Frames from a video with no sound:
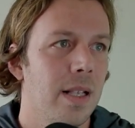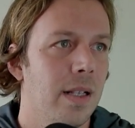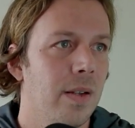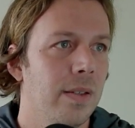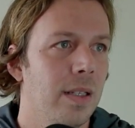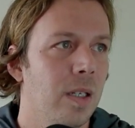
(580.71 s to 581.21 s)

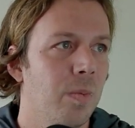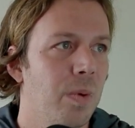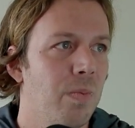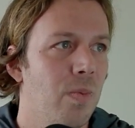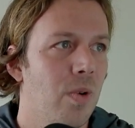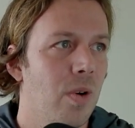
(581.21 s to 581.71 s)
there's a little bit
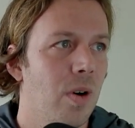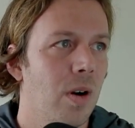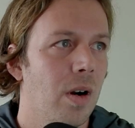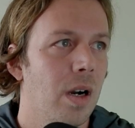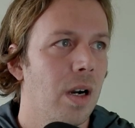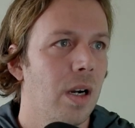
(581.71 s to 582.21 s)

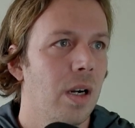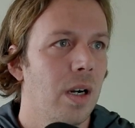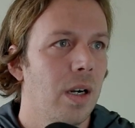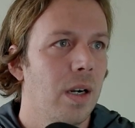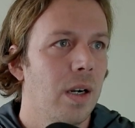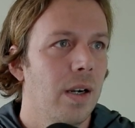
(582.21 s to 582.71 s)
more
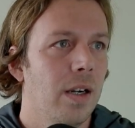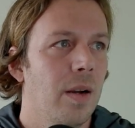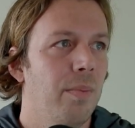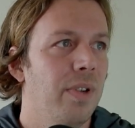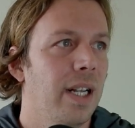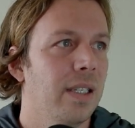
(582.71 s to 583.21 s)

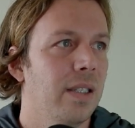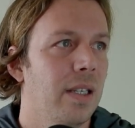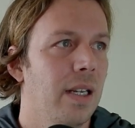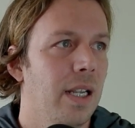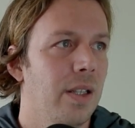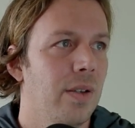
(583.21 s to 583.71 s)

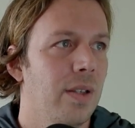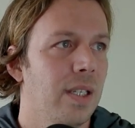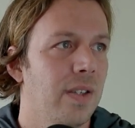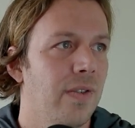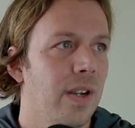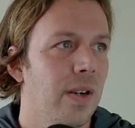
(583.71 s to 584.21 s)
complexity to the
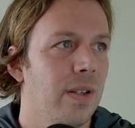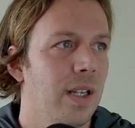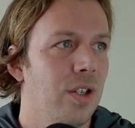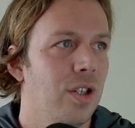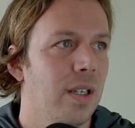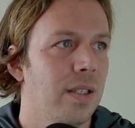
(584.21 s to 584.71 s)
sphere
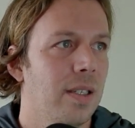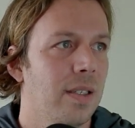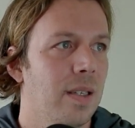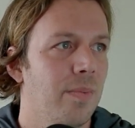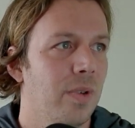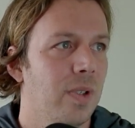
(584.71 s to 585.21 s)
than just a
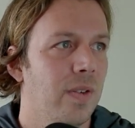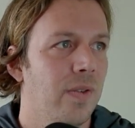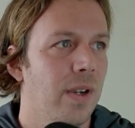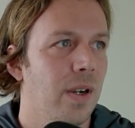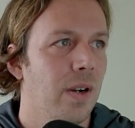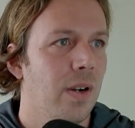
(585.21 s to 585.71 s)
simple
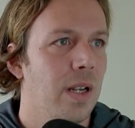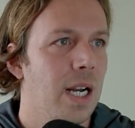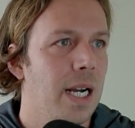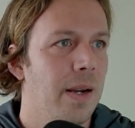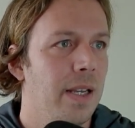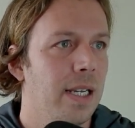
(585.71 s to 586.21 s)
sphere.
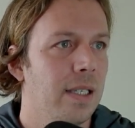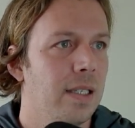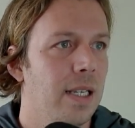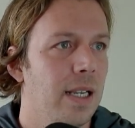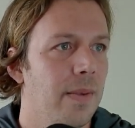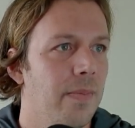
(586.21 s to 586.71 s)
You can
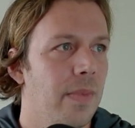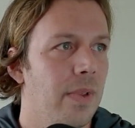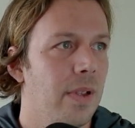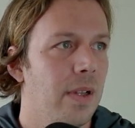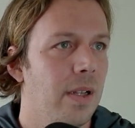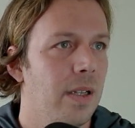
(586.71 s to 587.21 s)
see,
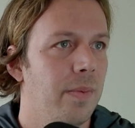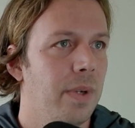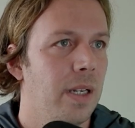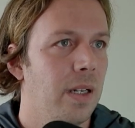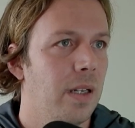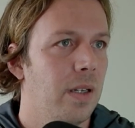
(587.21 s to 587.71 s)
let me
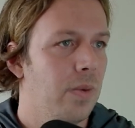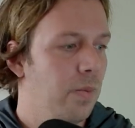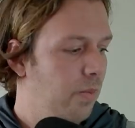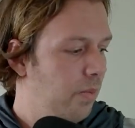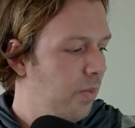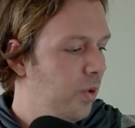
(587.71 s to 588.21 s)

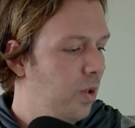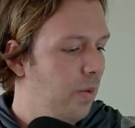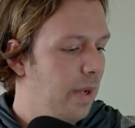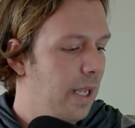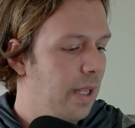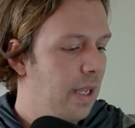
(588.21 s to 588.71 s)

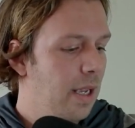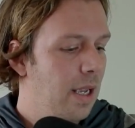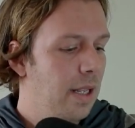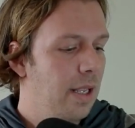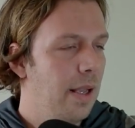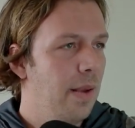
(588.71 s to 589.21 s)
zoom in,
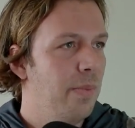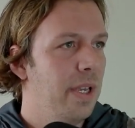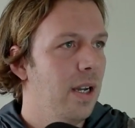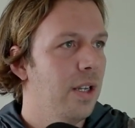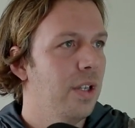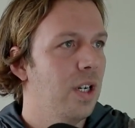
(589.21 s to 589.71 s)
that
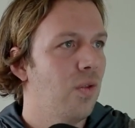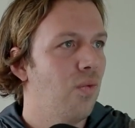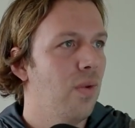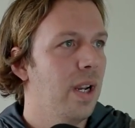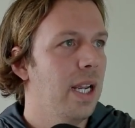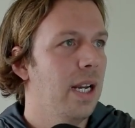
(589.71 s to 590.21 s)
beyond the
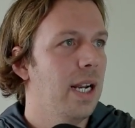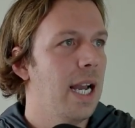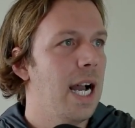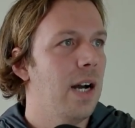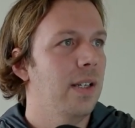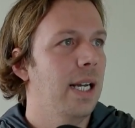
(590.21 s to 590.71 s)
green
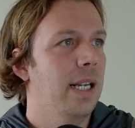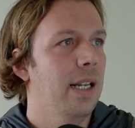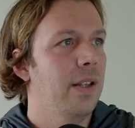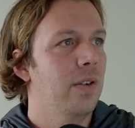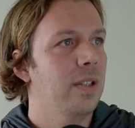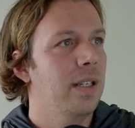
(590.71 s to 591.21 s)
outline,
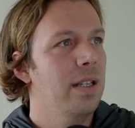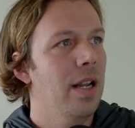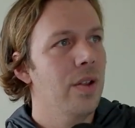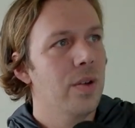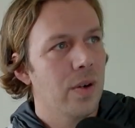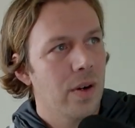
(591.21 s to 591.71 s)
that there's
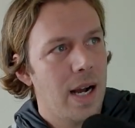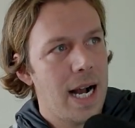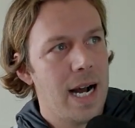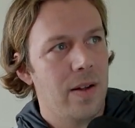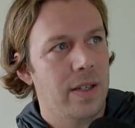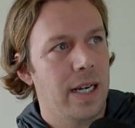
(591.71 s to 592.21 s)
another
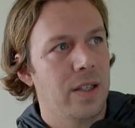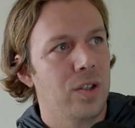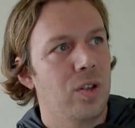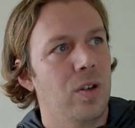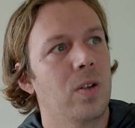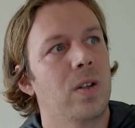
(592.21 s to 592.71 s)
outline,
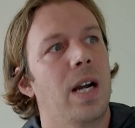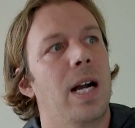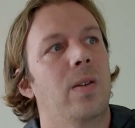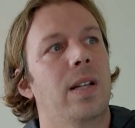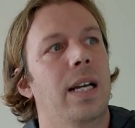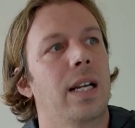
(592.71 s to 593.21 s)
circular
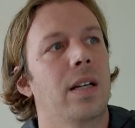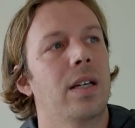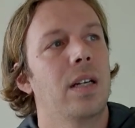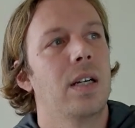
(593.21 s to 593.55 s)
outline.